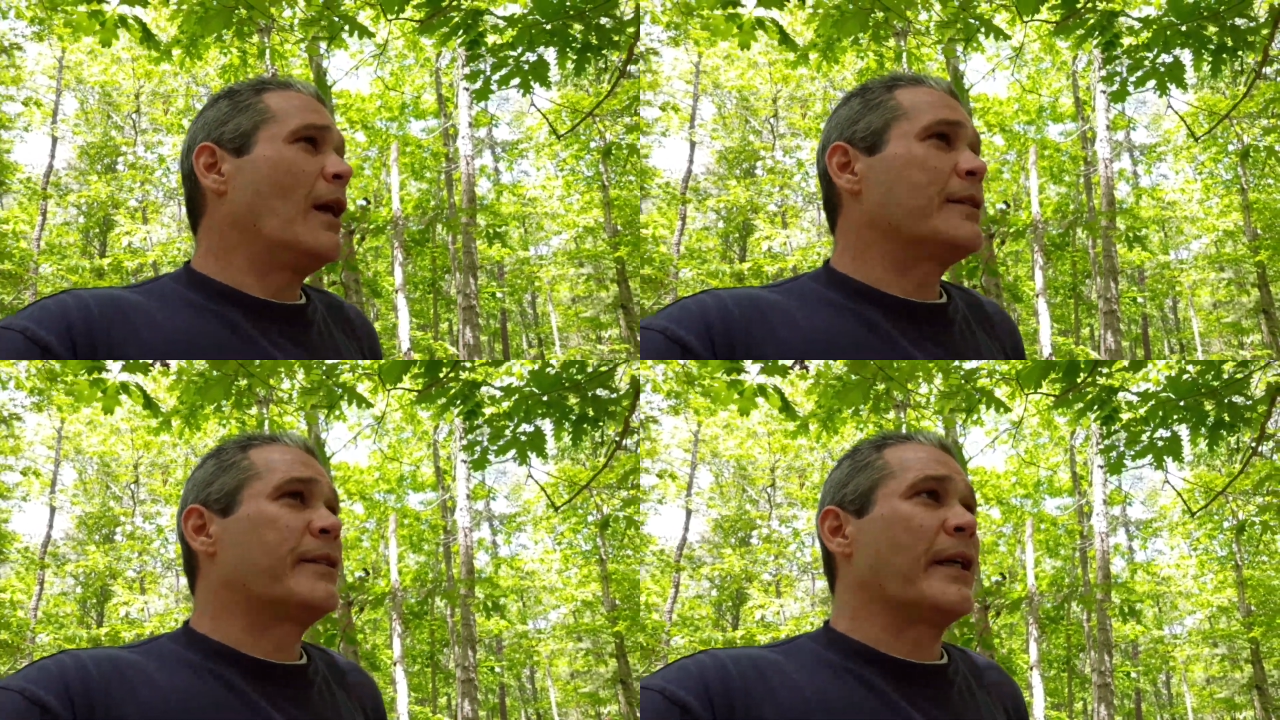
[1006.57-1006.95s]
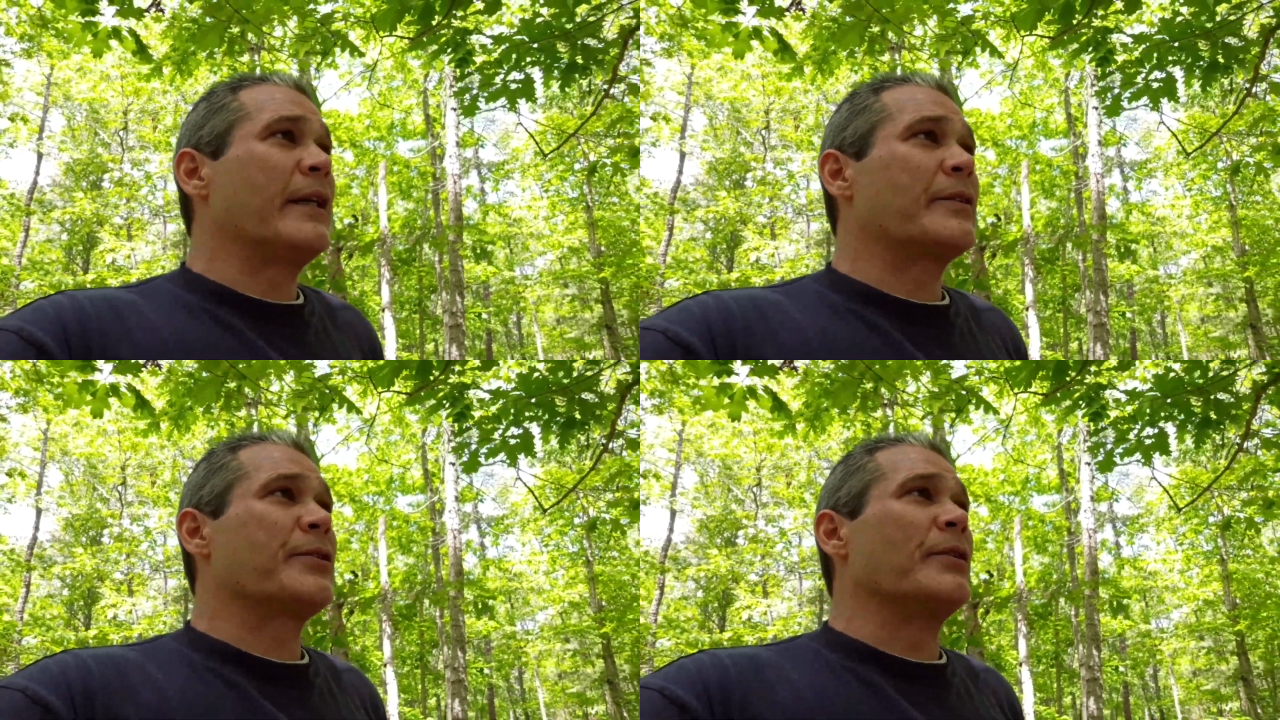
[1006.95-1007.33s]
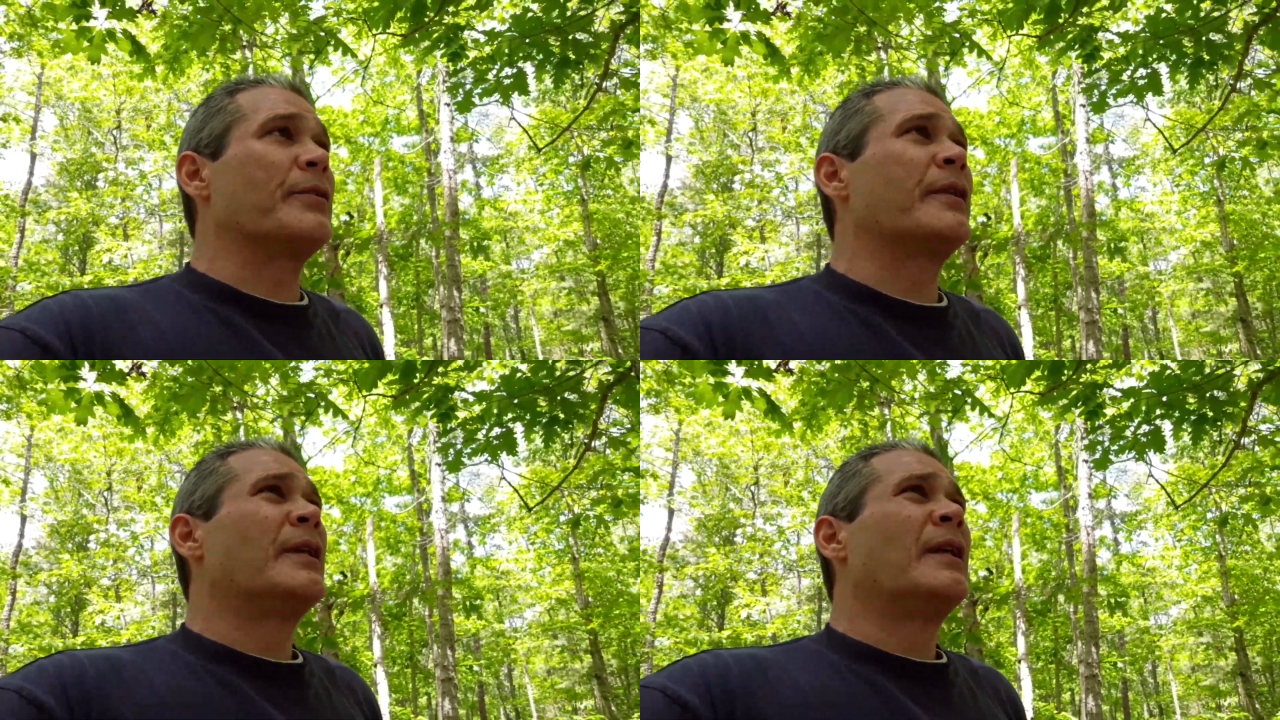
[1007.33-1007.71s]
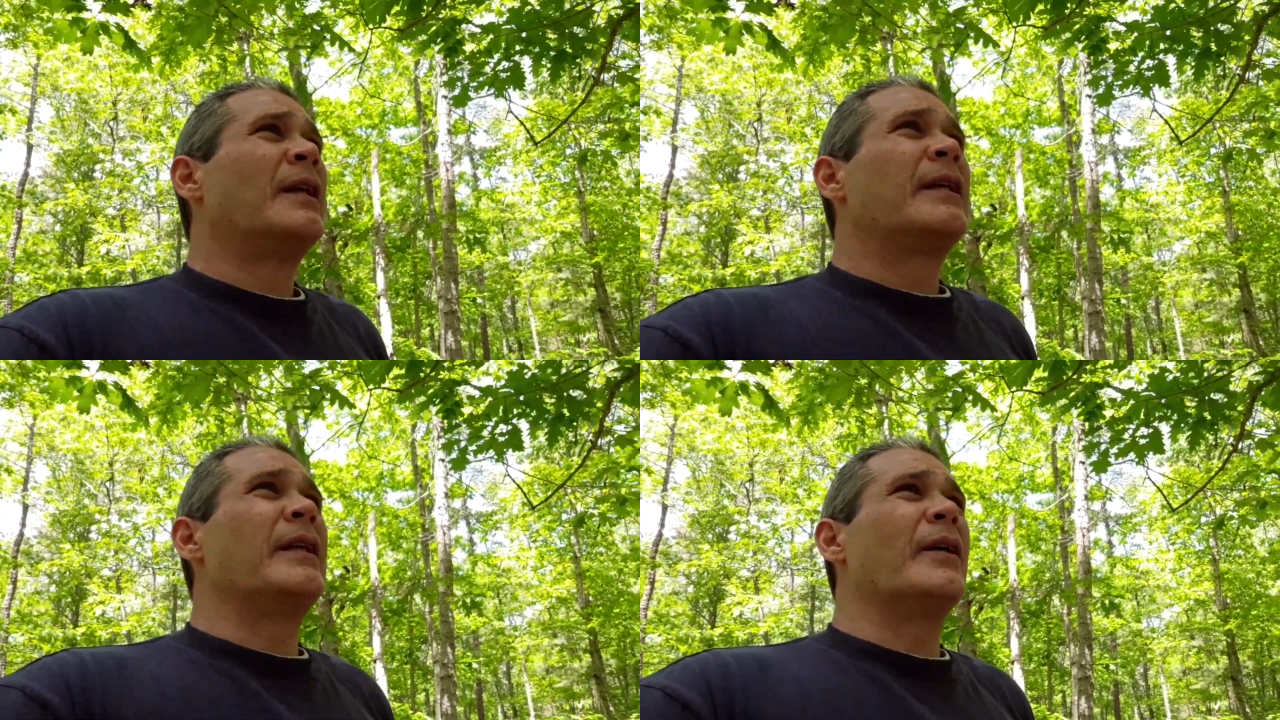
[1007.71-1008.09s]
To tell you the truth,
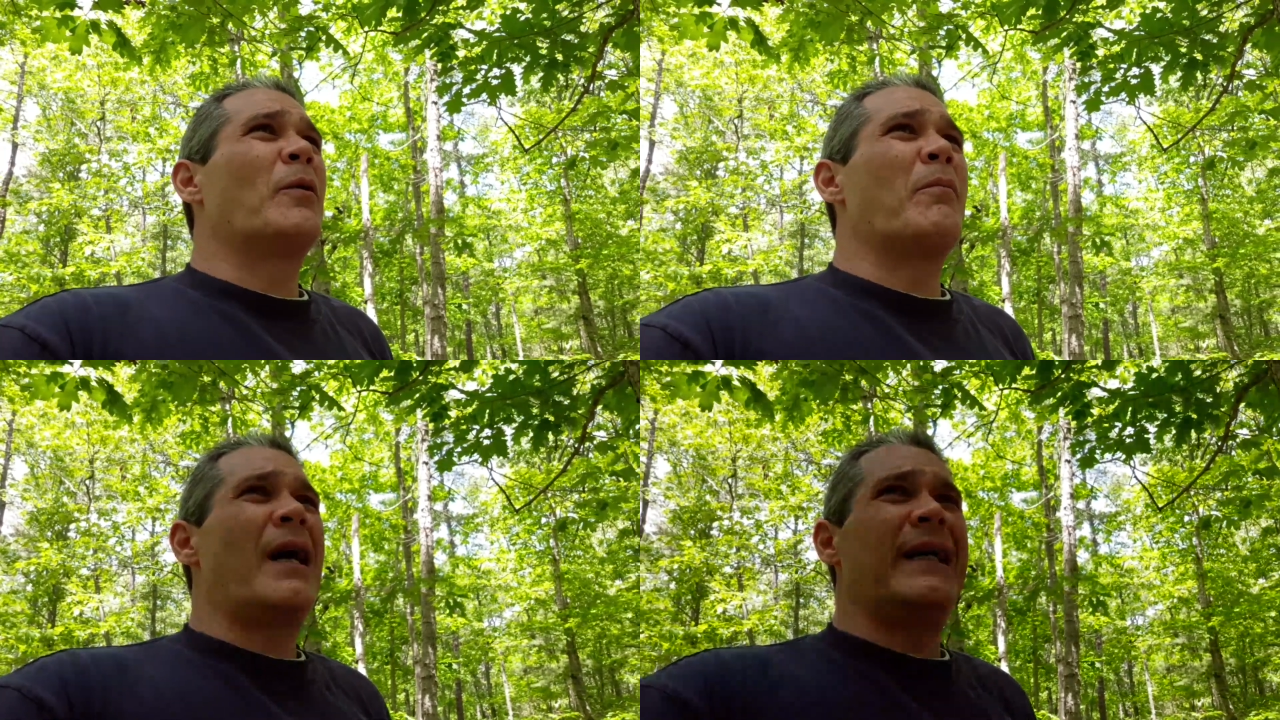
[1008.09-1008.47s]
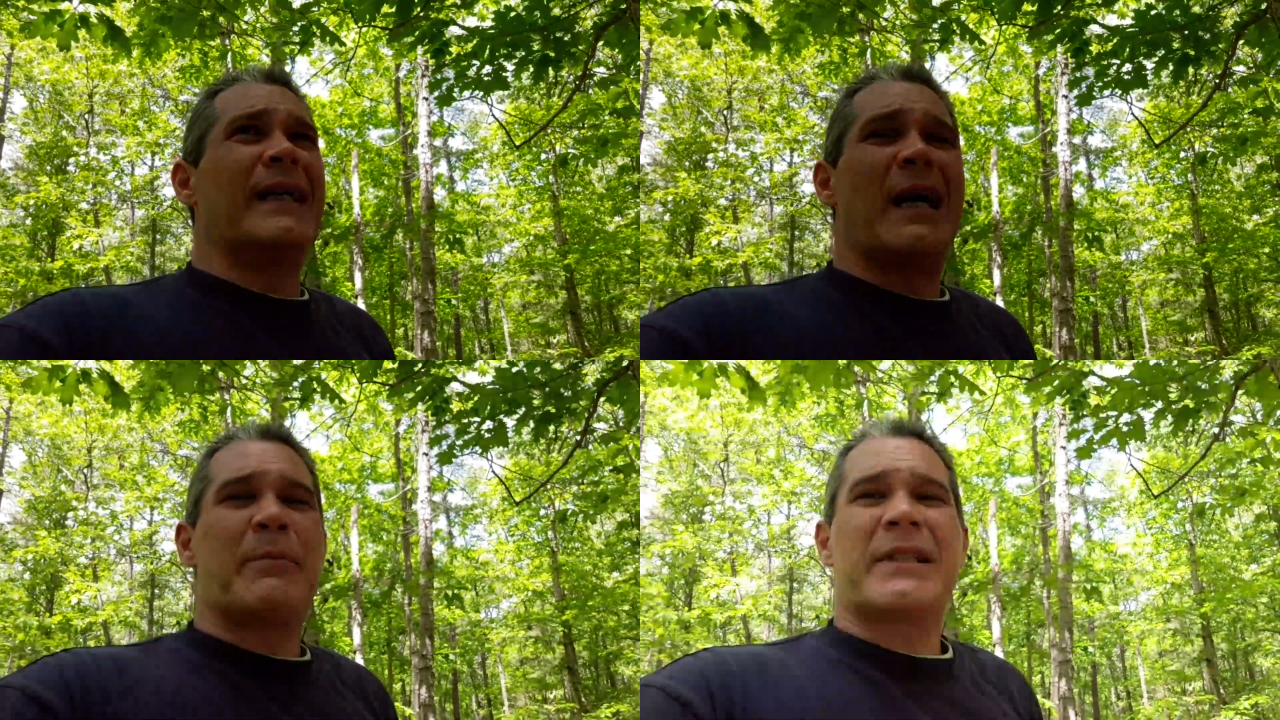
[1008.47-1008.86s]
you know, my inept